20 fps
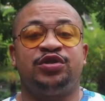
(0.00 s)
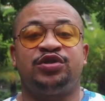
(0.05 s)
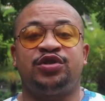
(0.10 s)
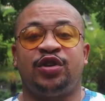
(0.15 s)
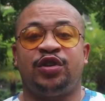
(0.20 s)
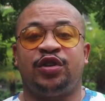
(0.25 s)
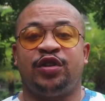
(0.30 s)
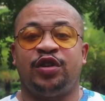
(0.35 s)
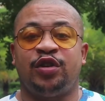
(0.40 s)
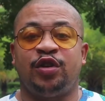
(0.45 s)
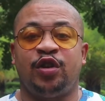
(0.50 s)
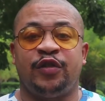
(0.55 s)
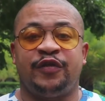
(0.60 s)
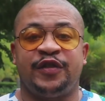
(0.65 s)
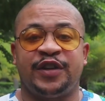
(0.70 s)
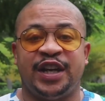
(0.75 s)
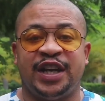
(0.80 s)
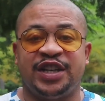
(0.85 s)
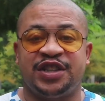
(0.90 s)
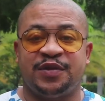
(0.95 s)
you turn on the
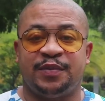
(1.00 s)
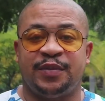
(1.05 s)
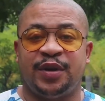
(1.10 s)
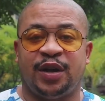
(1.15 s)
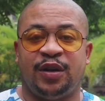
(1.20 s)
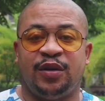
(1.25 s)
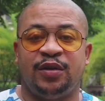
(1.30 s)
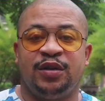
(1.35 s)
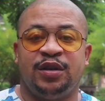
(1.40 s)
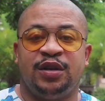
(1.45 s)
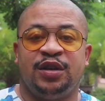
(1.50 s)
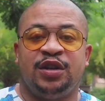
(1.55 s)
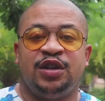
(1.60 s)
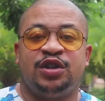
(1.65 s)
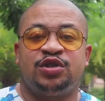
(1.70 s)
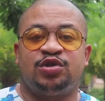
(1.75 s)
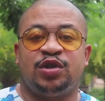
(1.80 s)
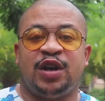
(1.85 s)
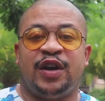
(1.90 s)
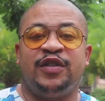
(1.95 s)
notification bell,
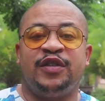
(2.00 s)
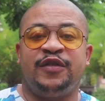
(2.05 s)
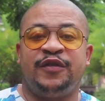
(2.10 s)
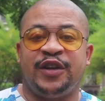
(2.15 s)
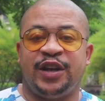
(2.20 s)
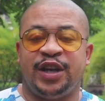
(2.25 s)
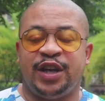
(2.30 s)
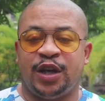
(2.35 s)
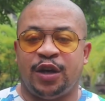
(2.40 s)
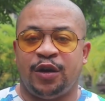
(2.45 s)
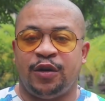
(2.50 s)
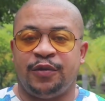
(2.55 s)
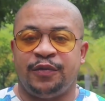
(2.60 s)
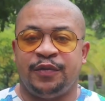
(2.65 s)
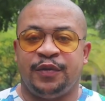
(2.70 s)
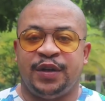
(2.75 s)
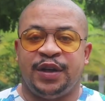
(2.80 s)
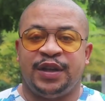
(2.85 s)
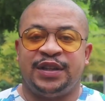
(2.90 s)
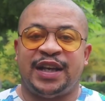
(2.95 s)
so every video
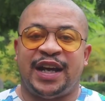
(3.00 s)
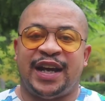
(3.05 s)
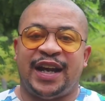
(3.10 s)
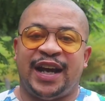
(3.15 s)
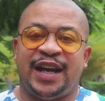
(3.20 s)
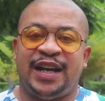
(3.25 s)
that